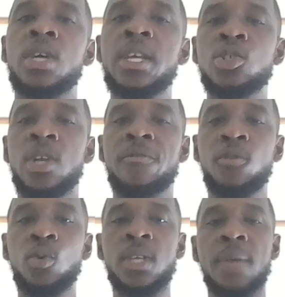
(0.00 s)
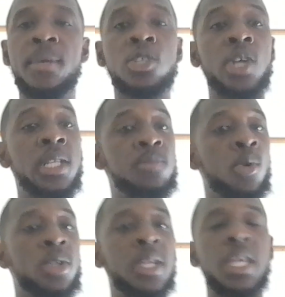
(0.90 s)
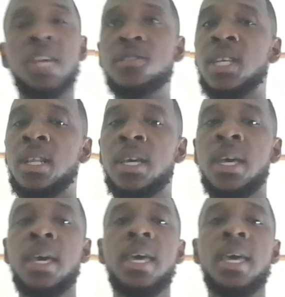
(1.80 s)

to ensure that food can be transported efficiently